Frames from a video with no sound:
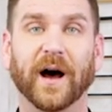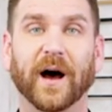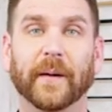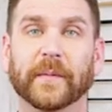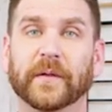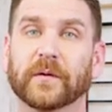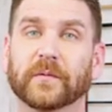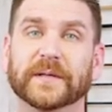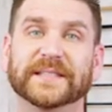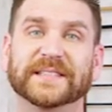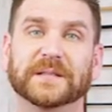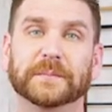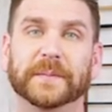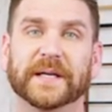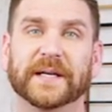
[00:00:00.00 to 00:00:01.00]
Um, and the
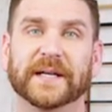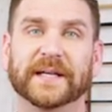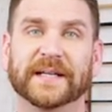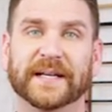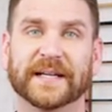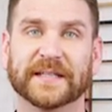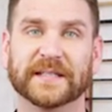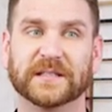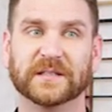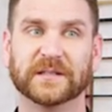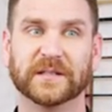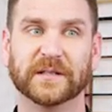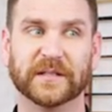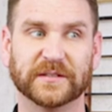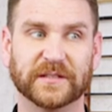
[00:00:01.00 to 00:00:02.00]
reason being
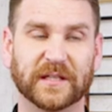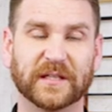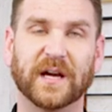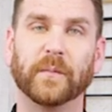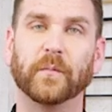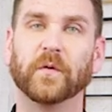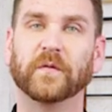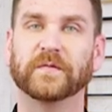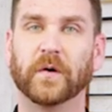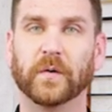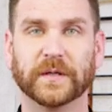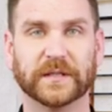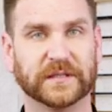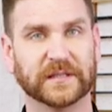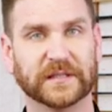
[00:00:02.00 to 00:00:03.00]
is there's a lot more
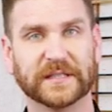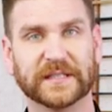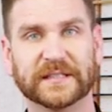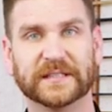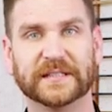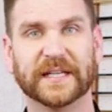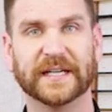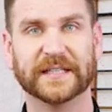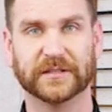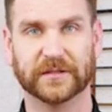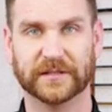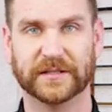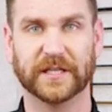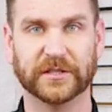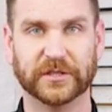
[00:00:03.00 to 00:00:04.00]
focus in these days
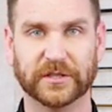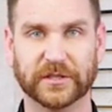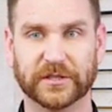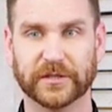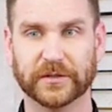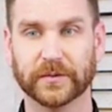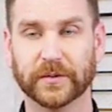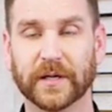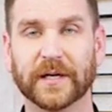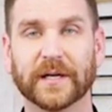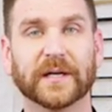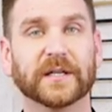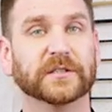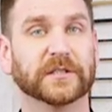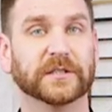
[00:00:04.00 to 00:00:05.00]
or attention to,
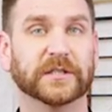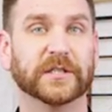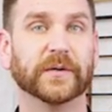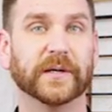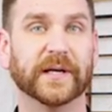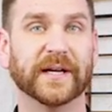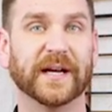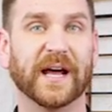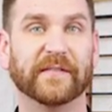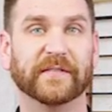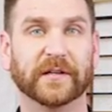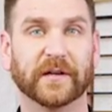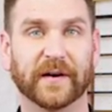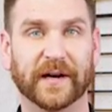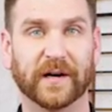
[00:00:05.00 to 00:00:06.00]
to tuning,
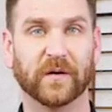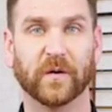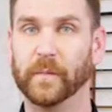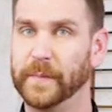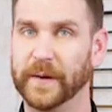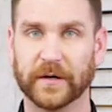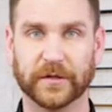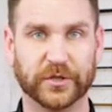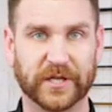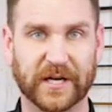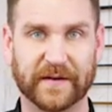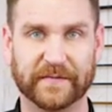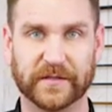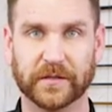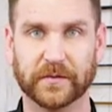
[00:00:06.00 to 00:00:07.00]
having your arrow bare
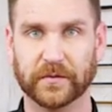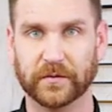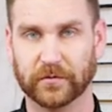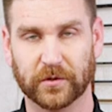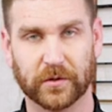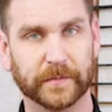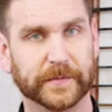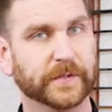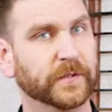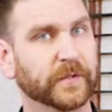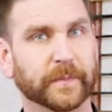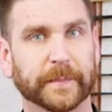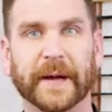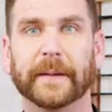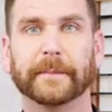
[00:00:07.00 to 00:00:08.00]
shaft tune, group
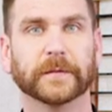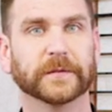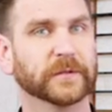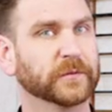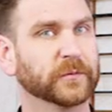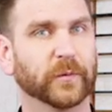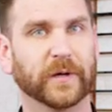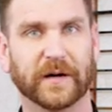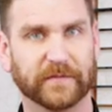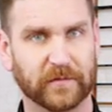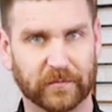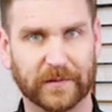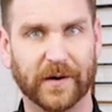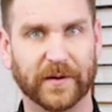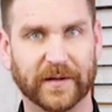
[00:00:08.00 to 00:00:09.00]
tune, paper tune,
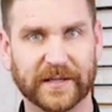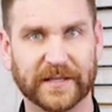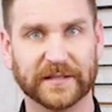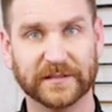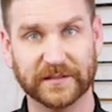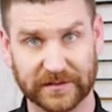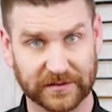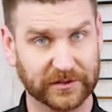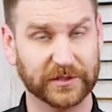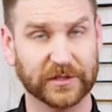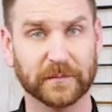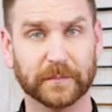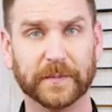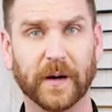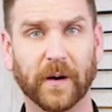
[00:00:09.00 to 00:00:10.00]
whatever route it is to
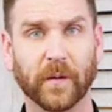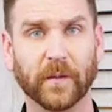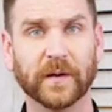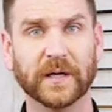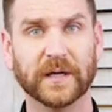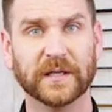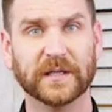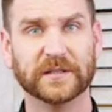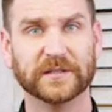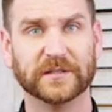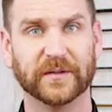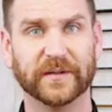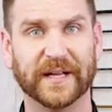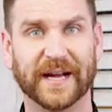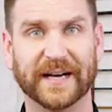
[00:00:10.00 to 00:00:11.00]
your bow,
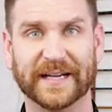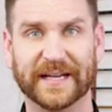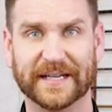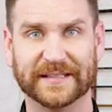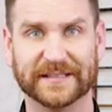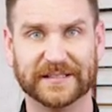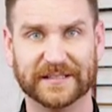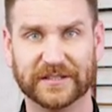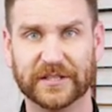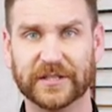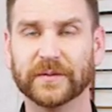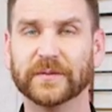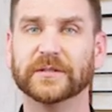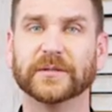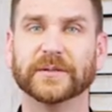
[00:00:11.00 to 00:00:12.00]
so that it is
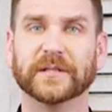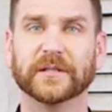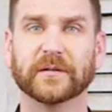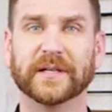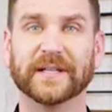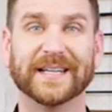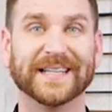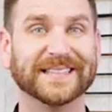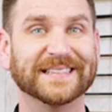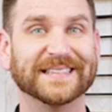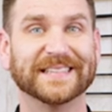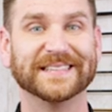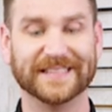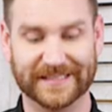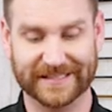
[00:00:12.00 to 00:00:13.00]
tuned to a degree that it
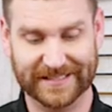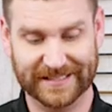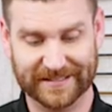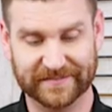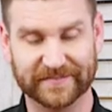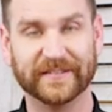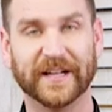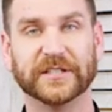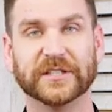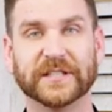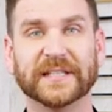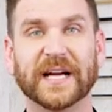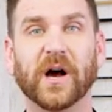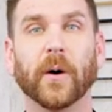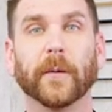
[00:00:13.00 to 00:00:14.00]
doesn't need the
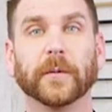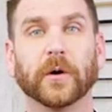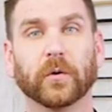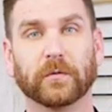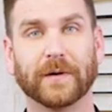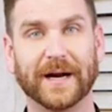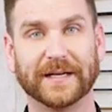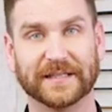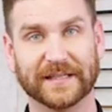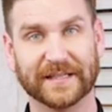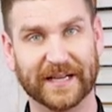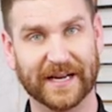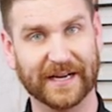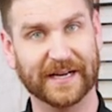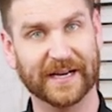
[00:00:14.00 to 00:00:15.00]
fletching to help correct
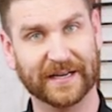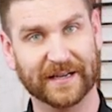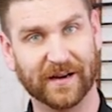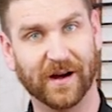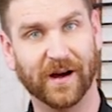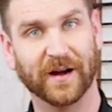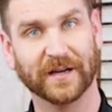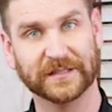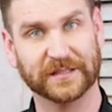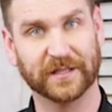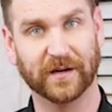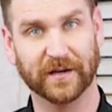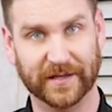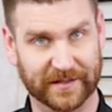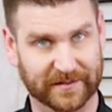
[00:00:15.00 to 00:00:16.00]
it and get it on
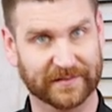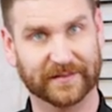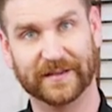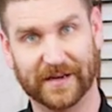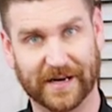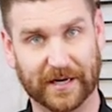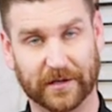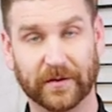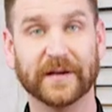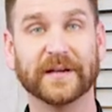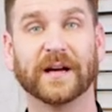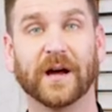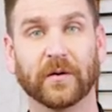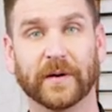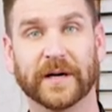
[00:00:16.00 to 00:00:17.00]
target, accurate
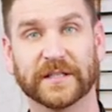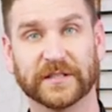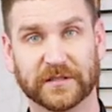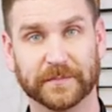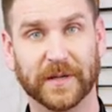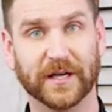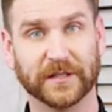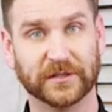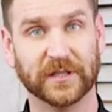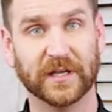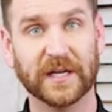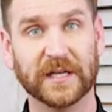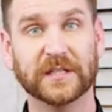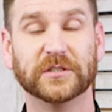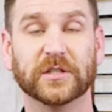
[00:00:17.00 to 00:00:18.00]
downrange as much.
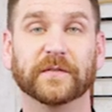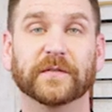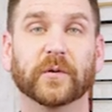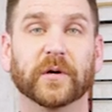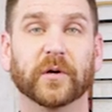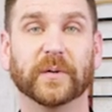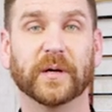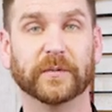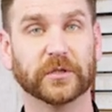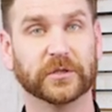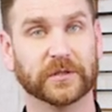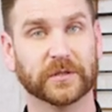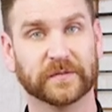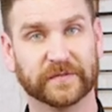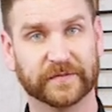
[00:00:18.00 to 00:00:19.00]
So if you want to be able to
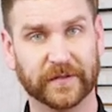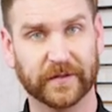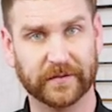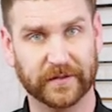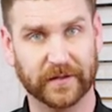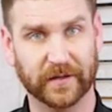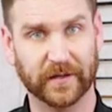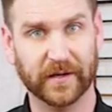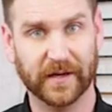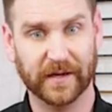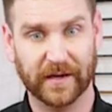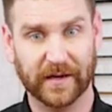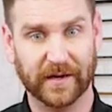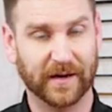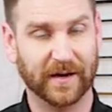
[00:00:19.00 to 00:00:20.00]
shoot further,
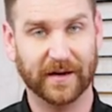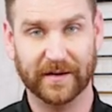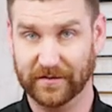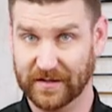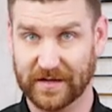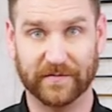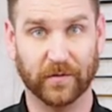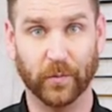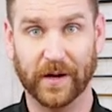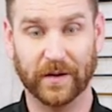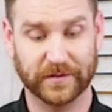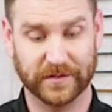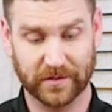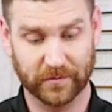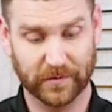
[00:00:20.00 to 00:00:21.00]
uh, and you have a
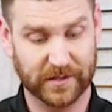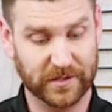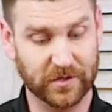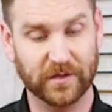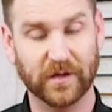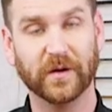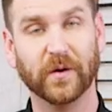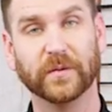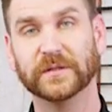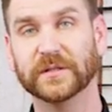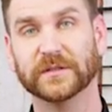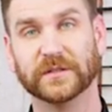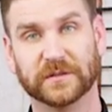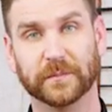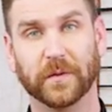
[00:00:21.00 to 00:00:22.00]
well-tuned one, you can go
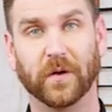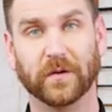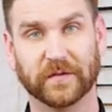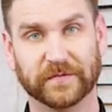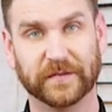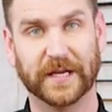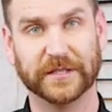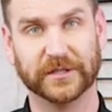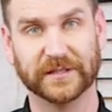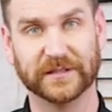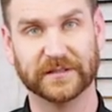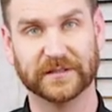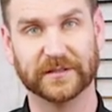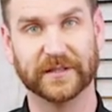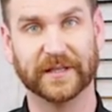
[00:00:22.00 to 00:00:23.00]
to smaller
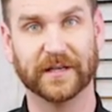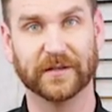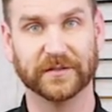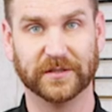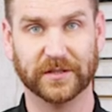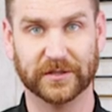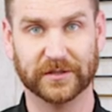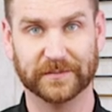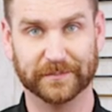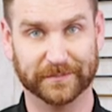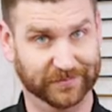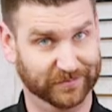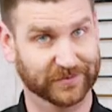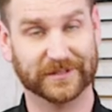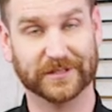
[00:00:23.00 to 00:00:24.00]
fletchings. So your arrow is going to
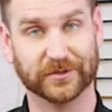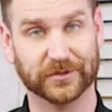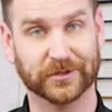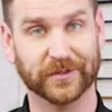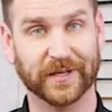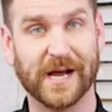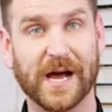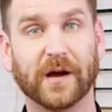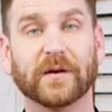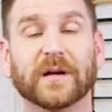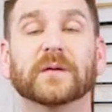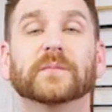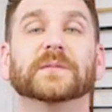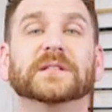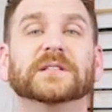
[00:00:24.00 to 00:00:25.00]
still shoot
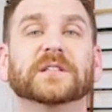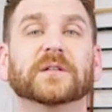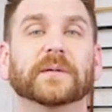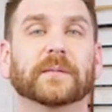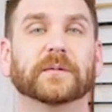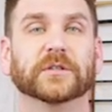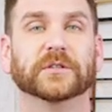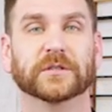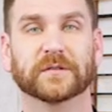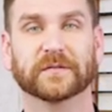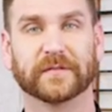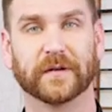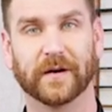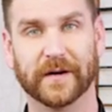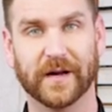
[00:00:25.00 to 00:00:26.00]
accurate, but still be able to
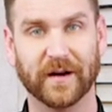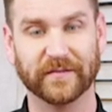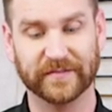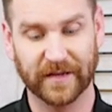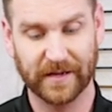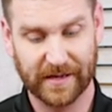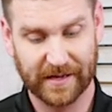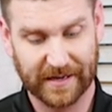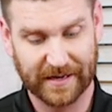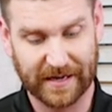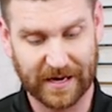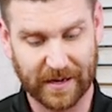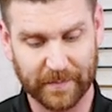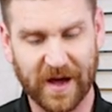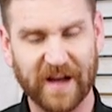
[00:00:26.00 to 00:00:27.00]
shoot far enough.
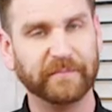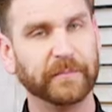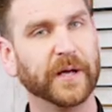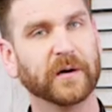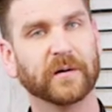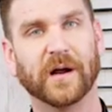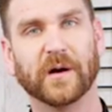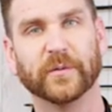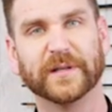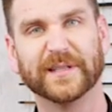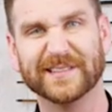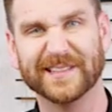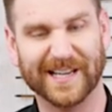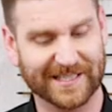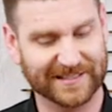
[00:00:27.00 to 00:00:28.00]
Um, I've played around with
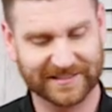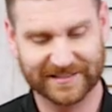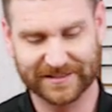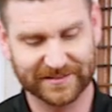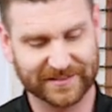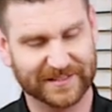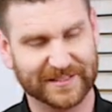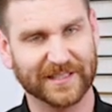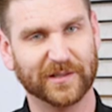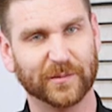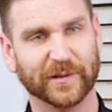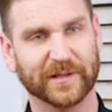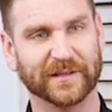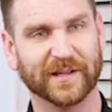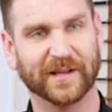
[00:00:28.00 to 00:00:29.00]
it. I still
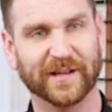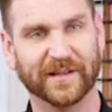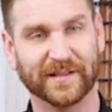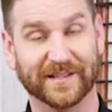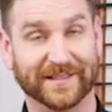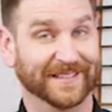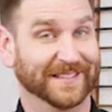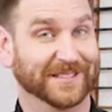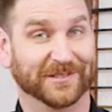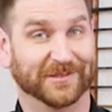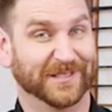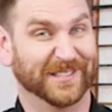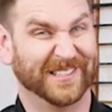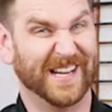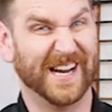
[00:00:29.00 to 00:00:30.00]
stick with uh, the
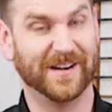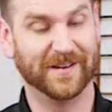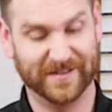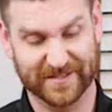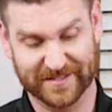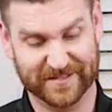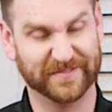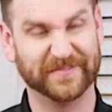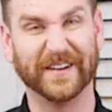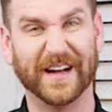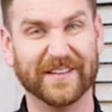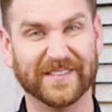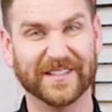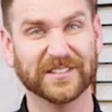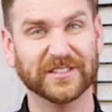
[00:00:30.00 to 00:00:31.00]
industry standard as a
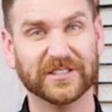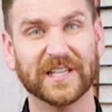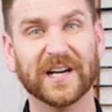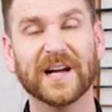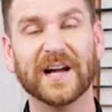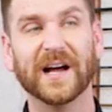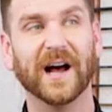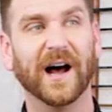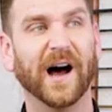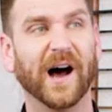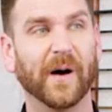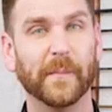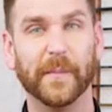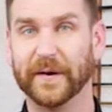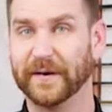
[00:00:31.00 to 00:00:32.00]
five inch,
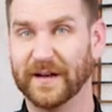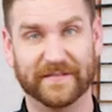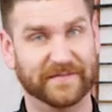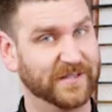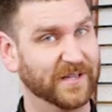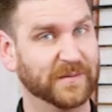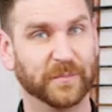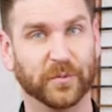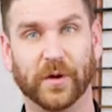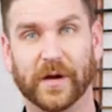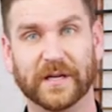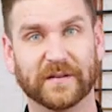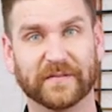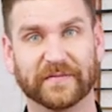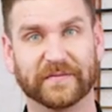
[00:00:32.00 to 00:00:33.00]
um, but I've done
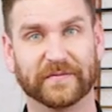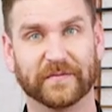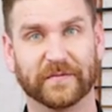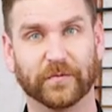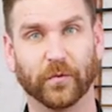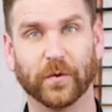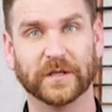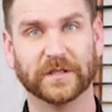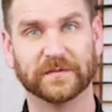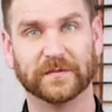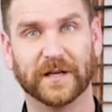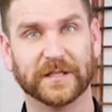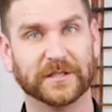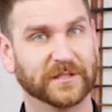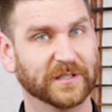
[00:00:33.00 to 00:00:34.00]
plenty of four inch
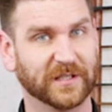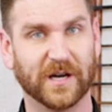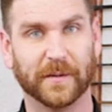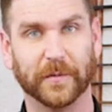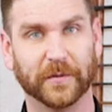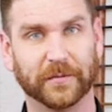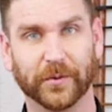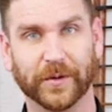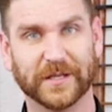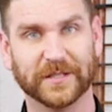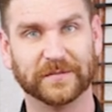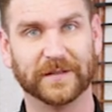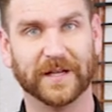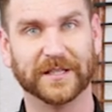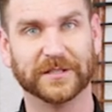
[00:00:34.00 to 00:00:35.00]
fletch and a couple three
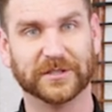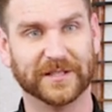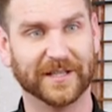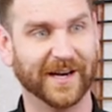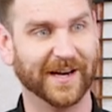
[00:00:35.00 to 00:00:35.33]
inch fletch.